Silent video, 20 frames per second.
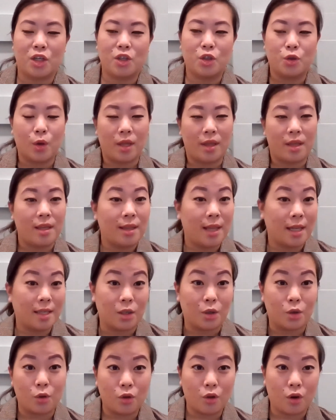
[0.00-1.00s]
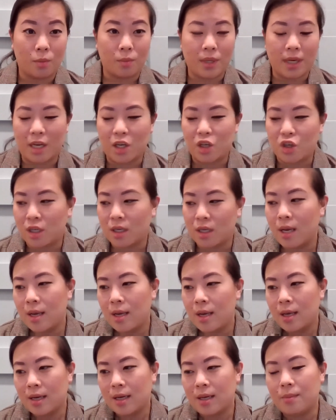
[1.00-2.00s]
So I think that's a good combination.
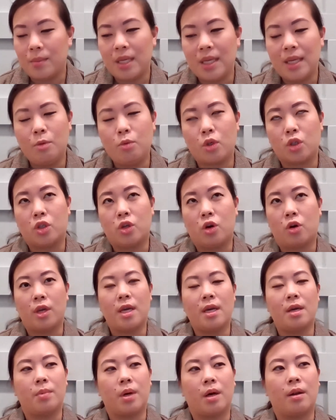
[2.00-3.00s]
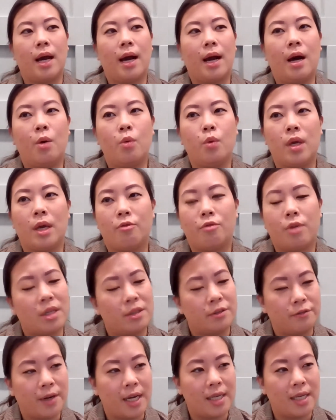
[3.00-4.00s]
Kamini was talking about how we had
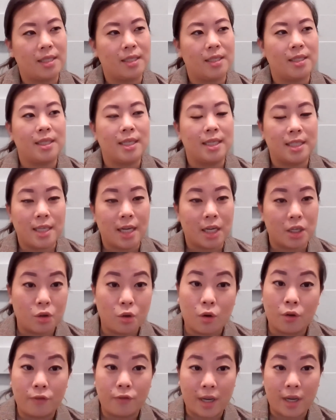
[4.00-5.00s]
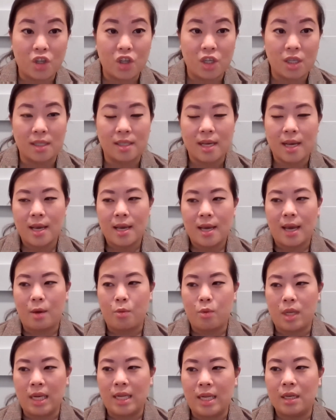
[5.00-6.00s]
ratified certain international conventions, and we
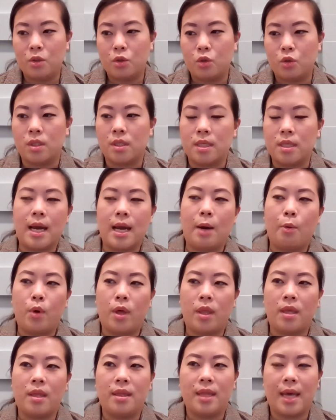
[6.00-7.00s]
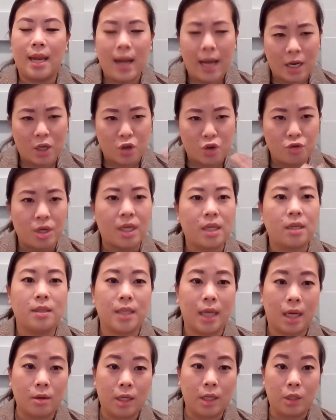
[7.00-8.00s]
needed to see whether that had trickled
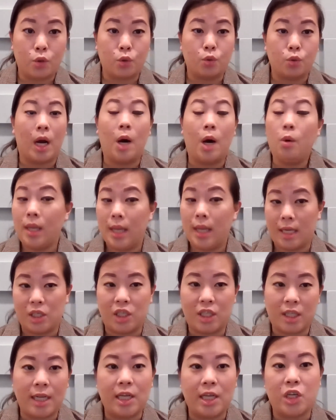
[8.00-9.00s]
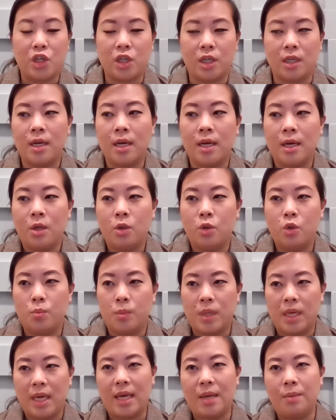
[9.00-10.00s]
down into our legislation to
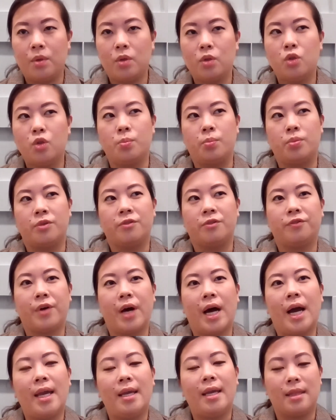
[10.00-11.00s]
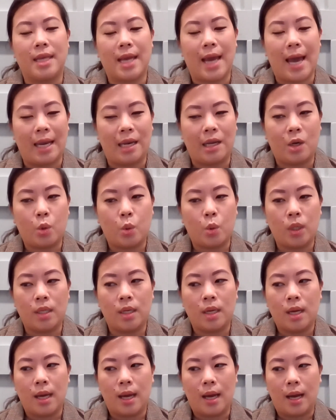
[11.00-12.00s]
be able to provide the adequate
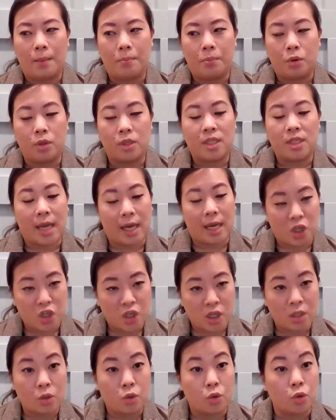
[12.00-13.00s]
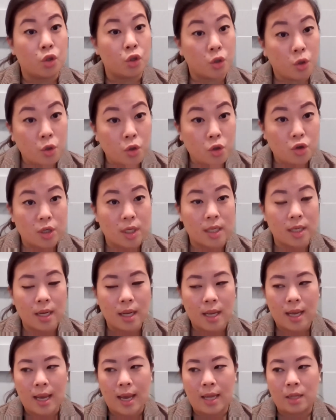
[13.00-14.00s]
protection to children
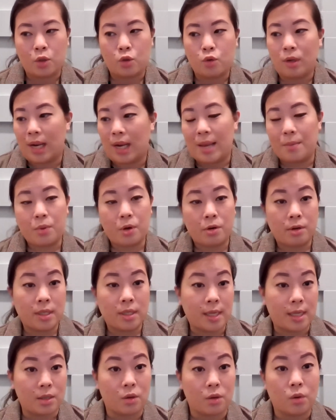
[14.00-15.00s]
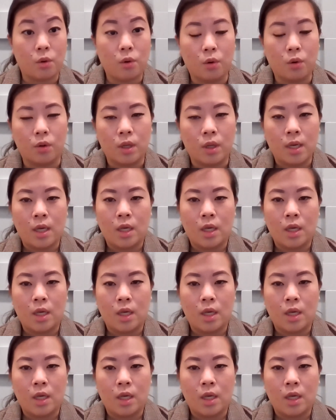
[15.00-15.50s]
and to laborers as a whole.